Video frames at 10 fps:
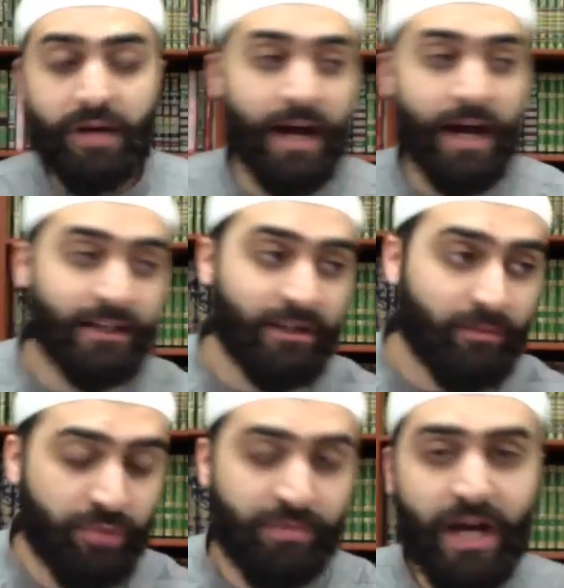Adam
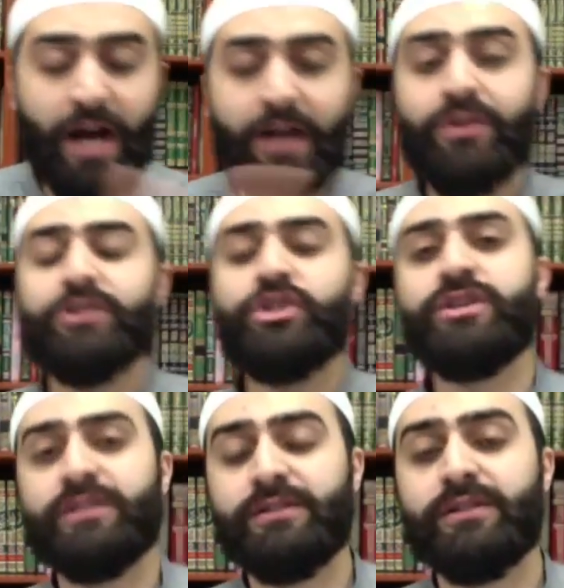should be higher than
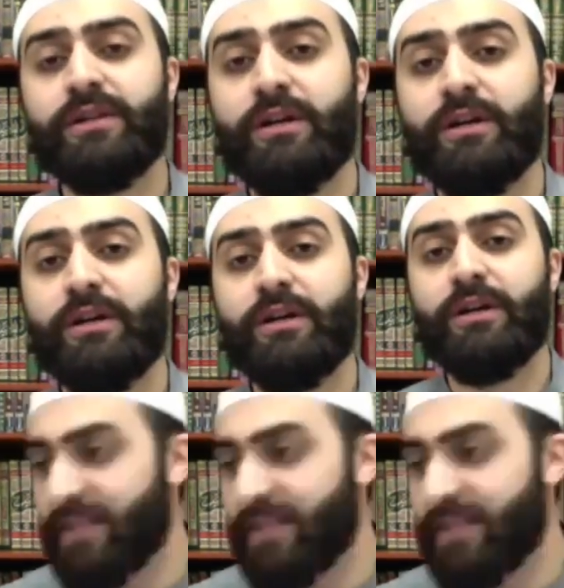Jesus because